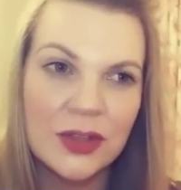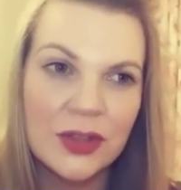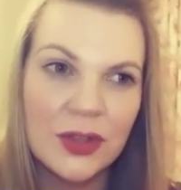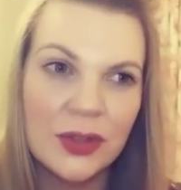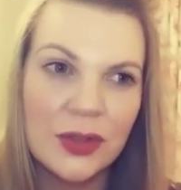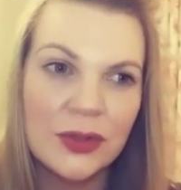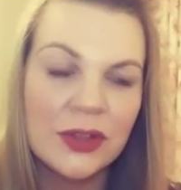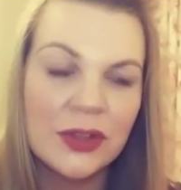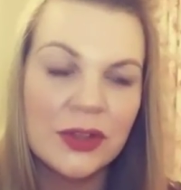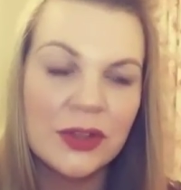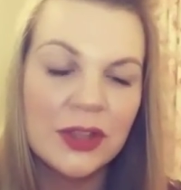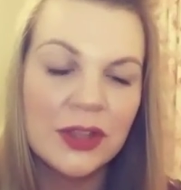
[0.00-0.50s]

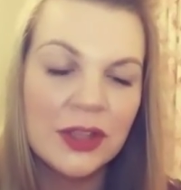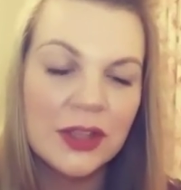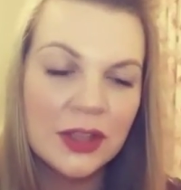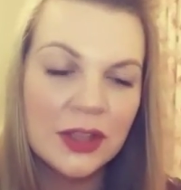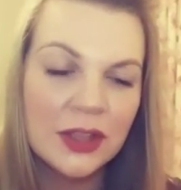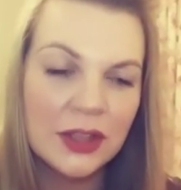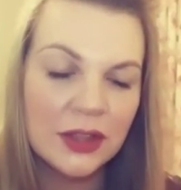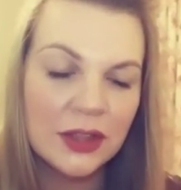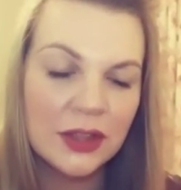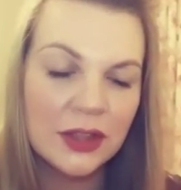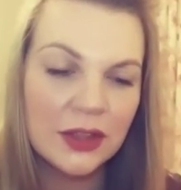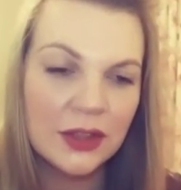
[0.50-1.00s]
to
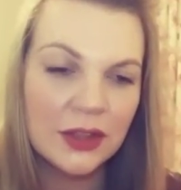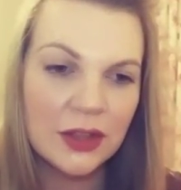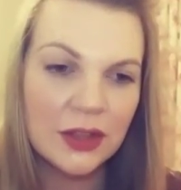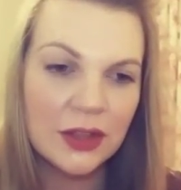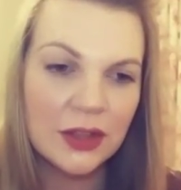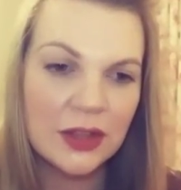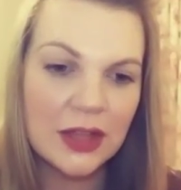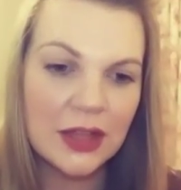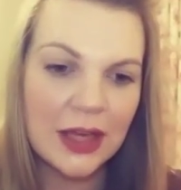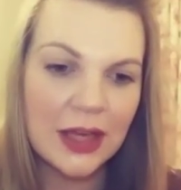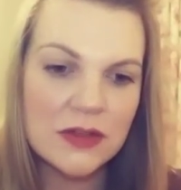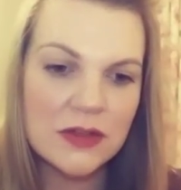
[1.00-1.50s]
be our
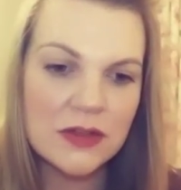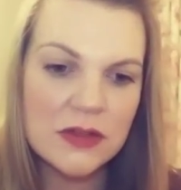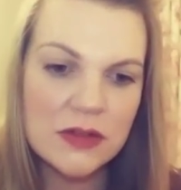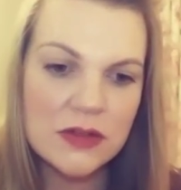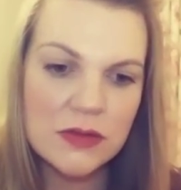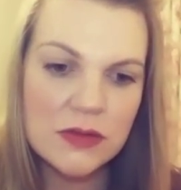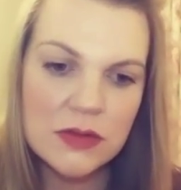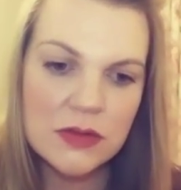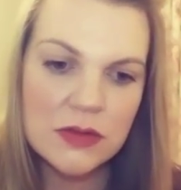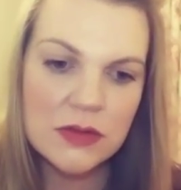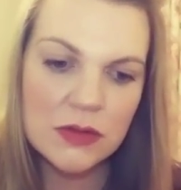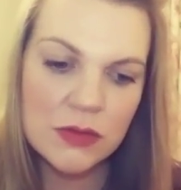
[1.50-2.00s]
authentic
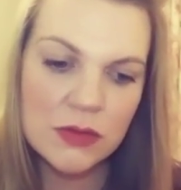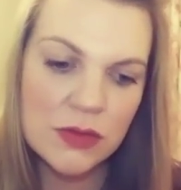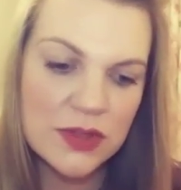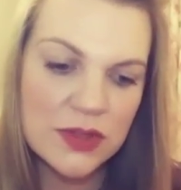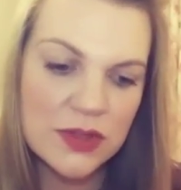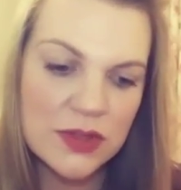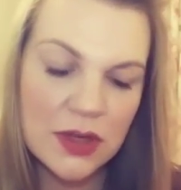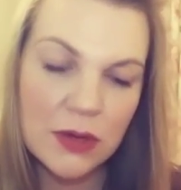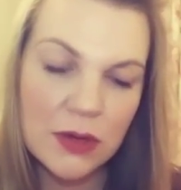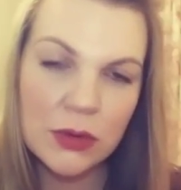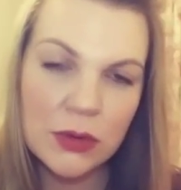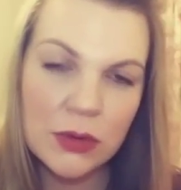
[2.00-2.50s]

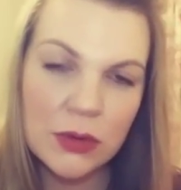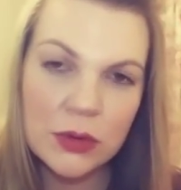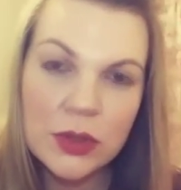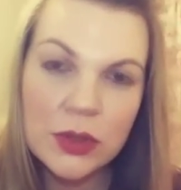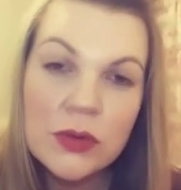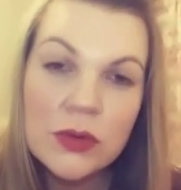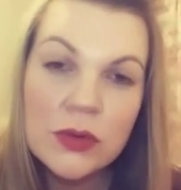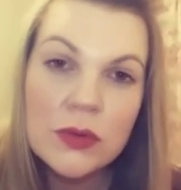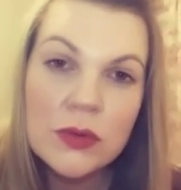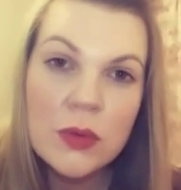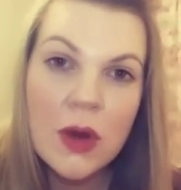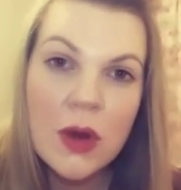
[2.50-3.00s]
selves and
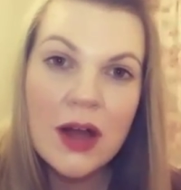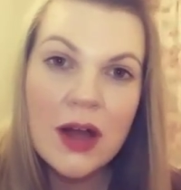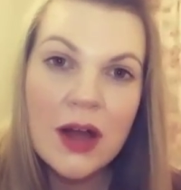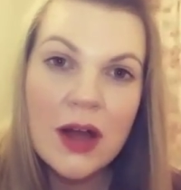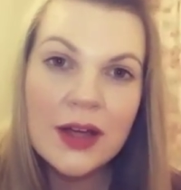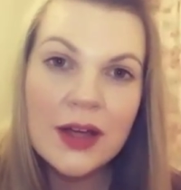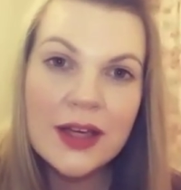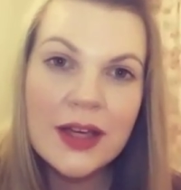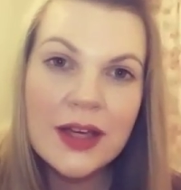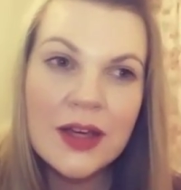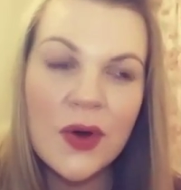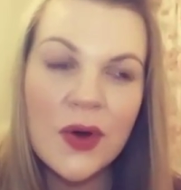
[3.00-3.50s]

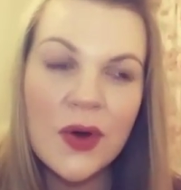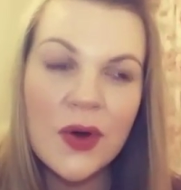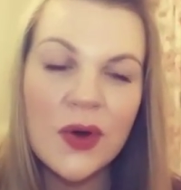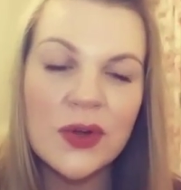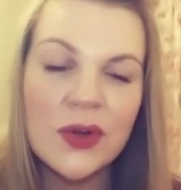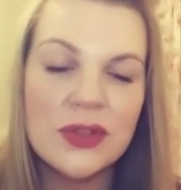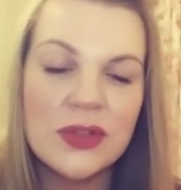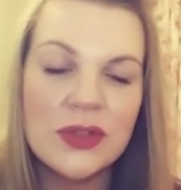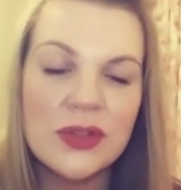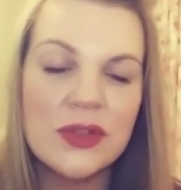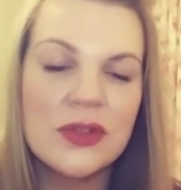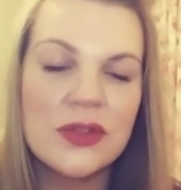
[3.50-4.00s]

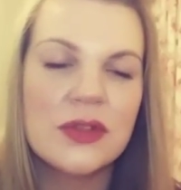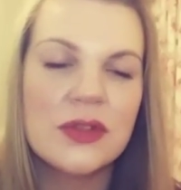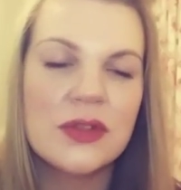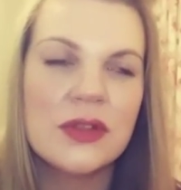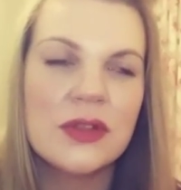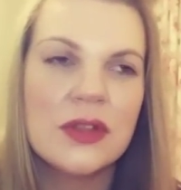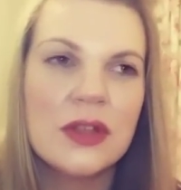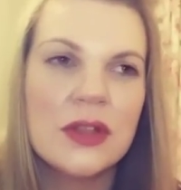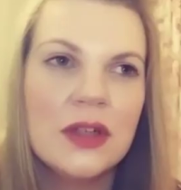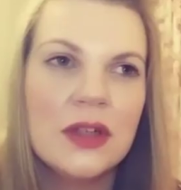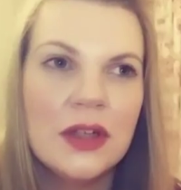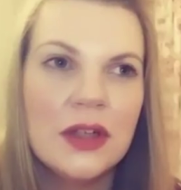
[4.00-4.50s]
liberate
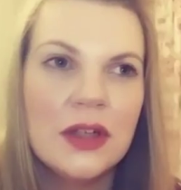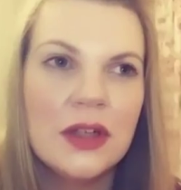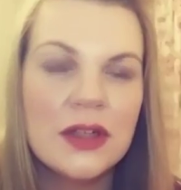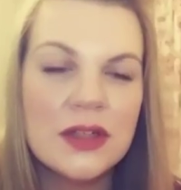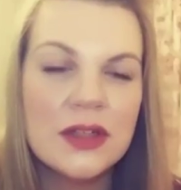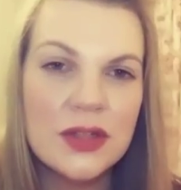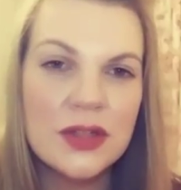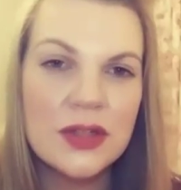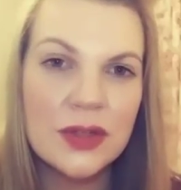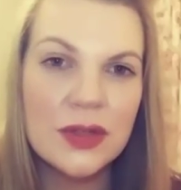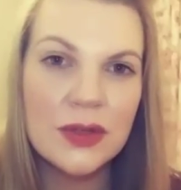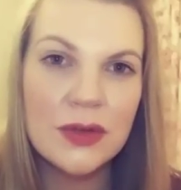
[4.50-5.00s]
liberate
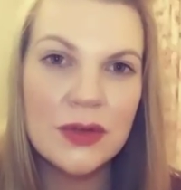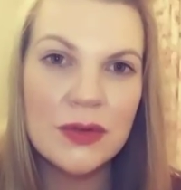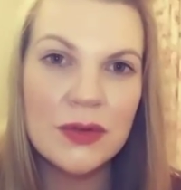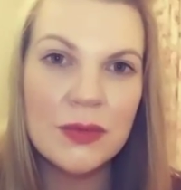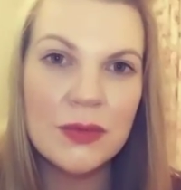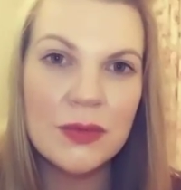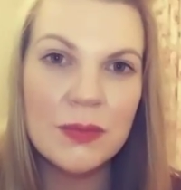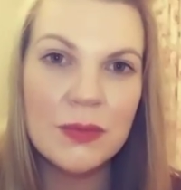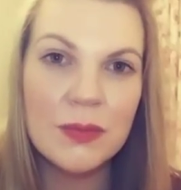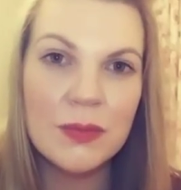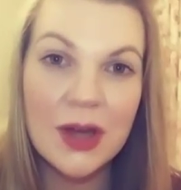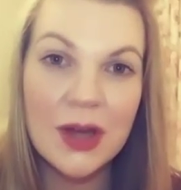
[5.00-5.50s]

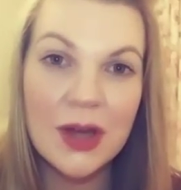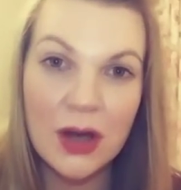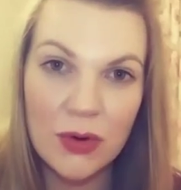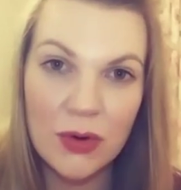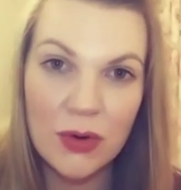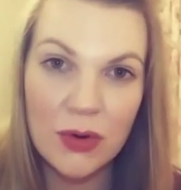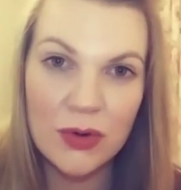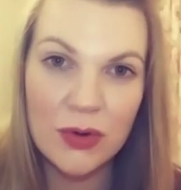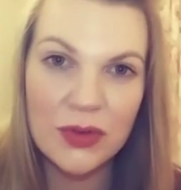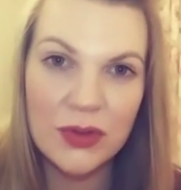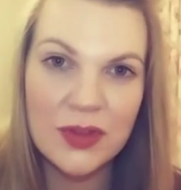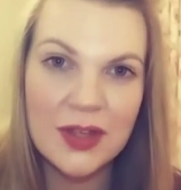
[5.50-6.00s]
ourselves
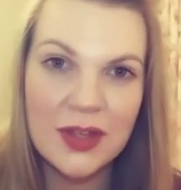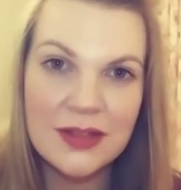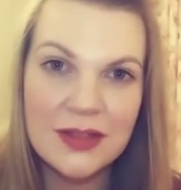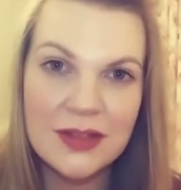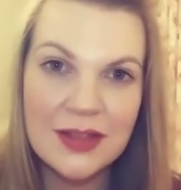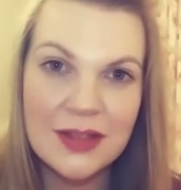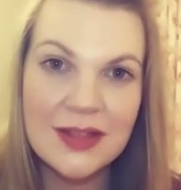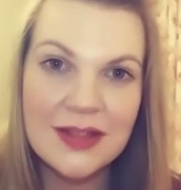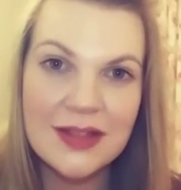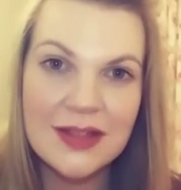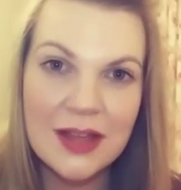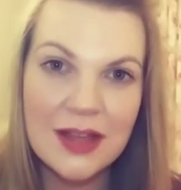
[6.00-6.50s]
from
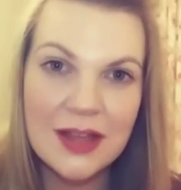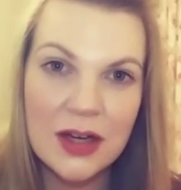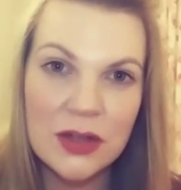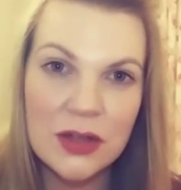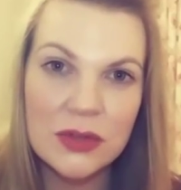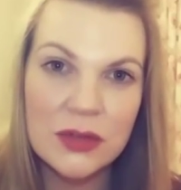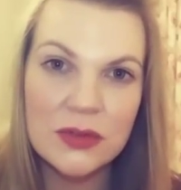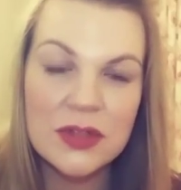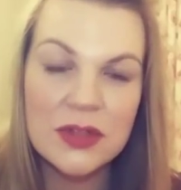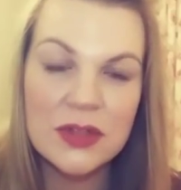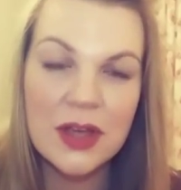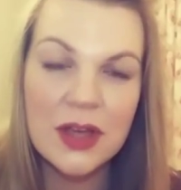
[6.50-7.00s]

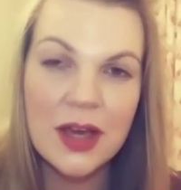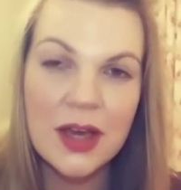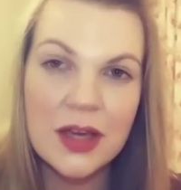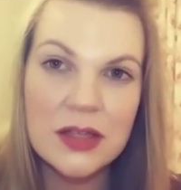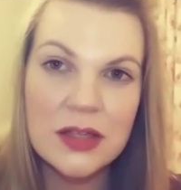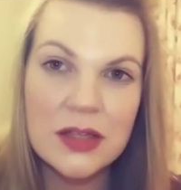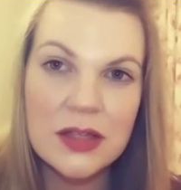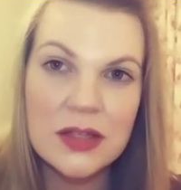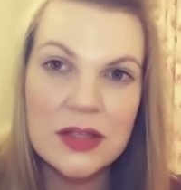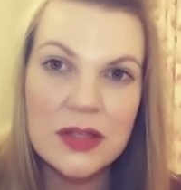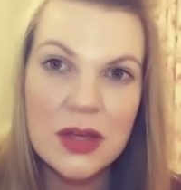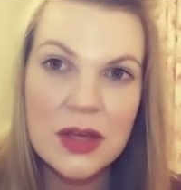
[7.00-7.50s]

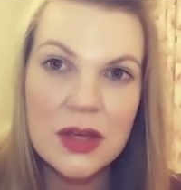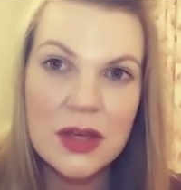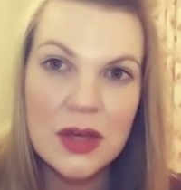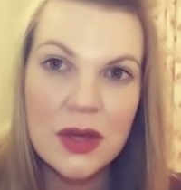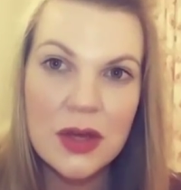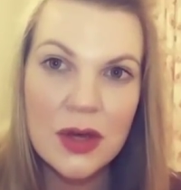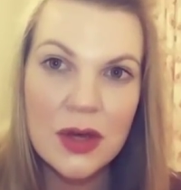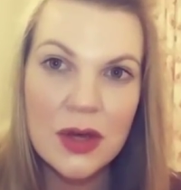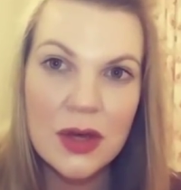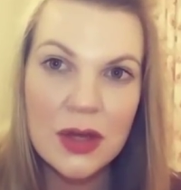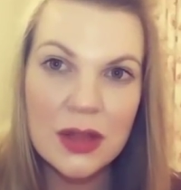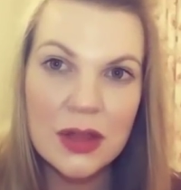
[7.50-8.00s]

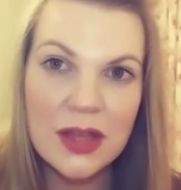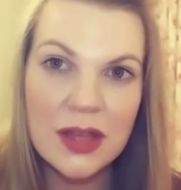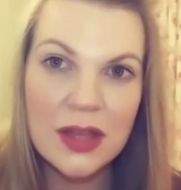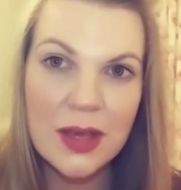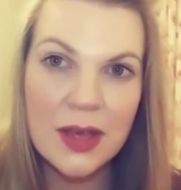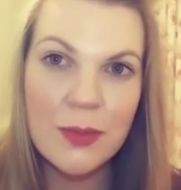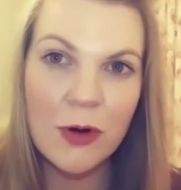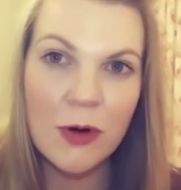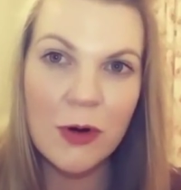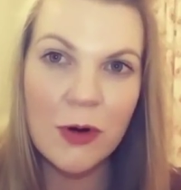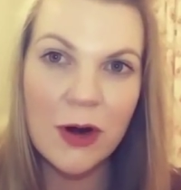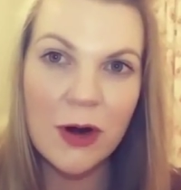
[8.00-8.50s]
just
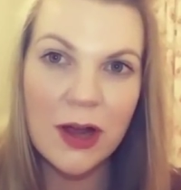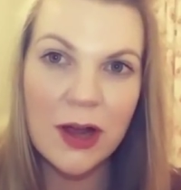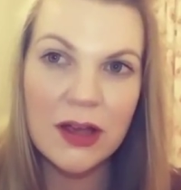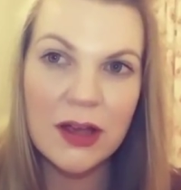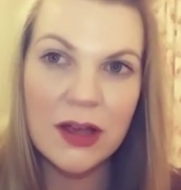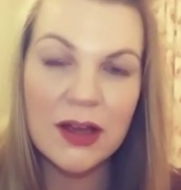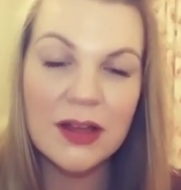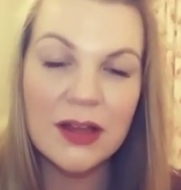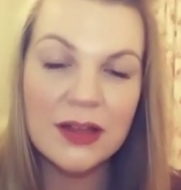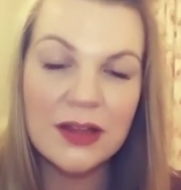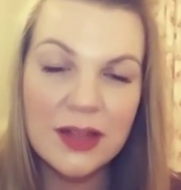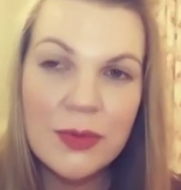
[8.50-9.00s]
feeling so
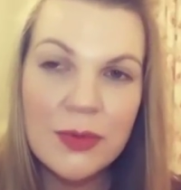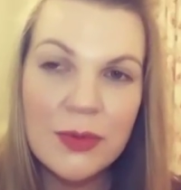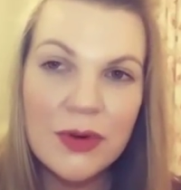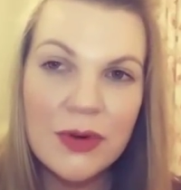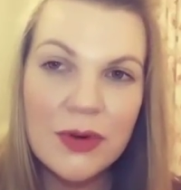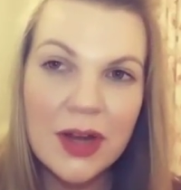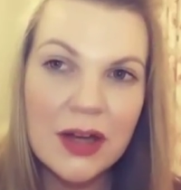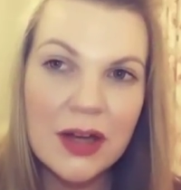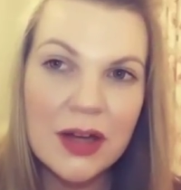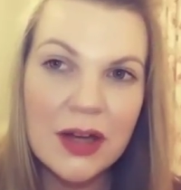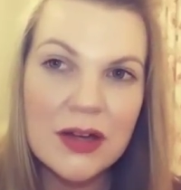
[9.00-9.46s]
trapped